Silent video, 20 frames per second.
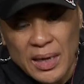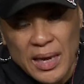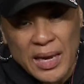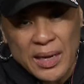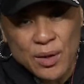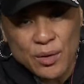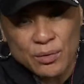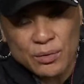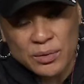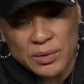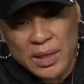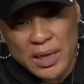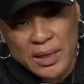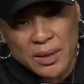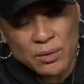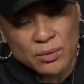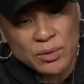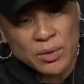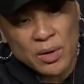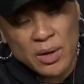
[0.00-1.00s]
I
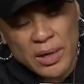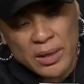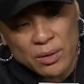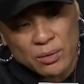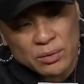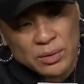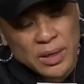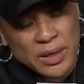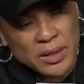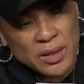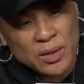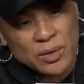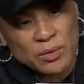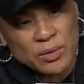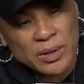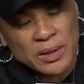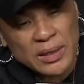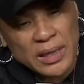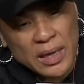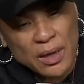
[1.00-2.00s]
don't know. I
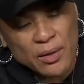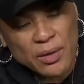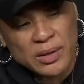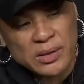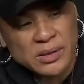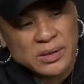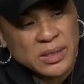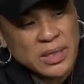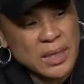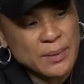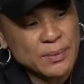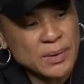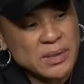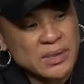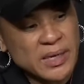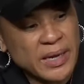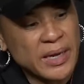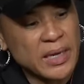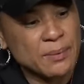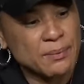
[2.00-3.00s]
don't allow this team to
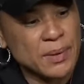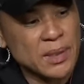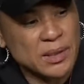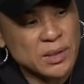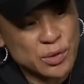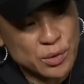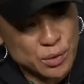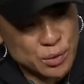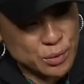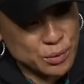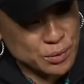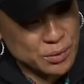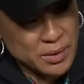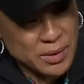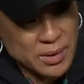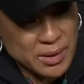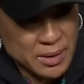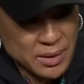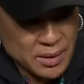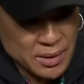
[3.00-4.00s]
take me to
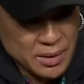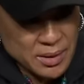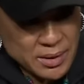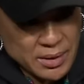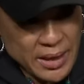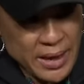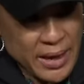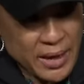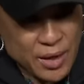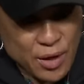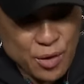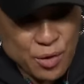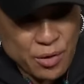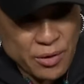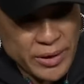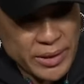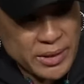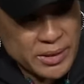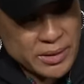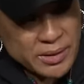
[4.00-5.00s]

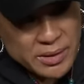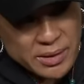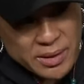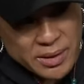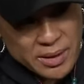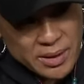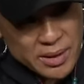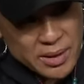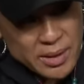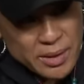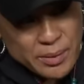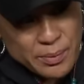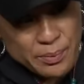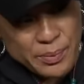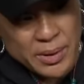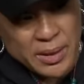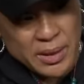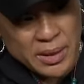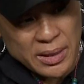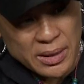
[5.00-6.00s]
categories
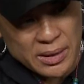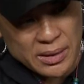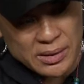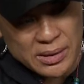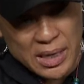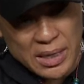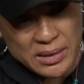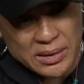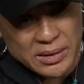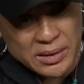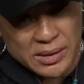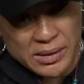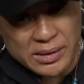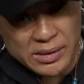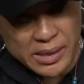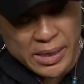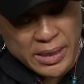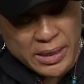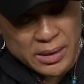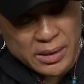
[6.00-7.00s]
because I just
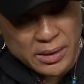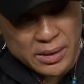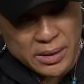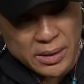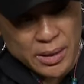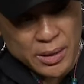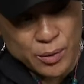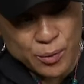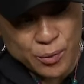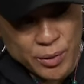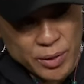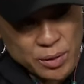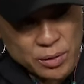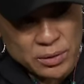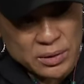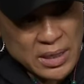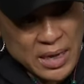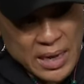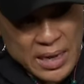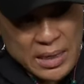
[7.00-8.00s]
stay in real
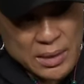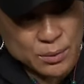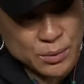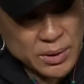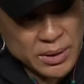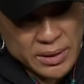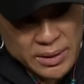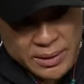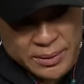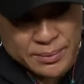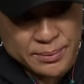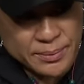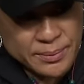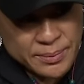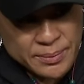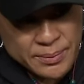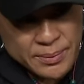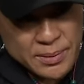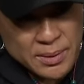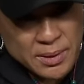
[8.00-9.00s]
time with them.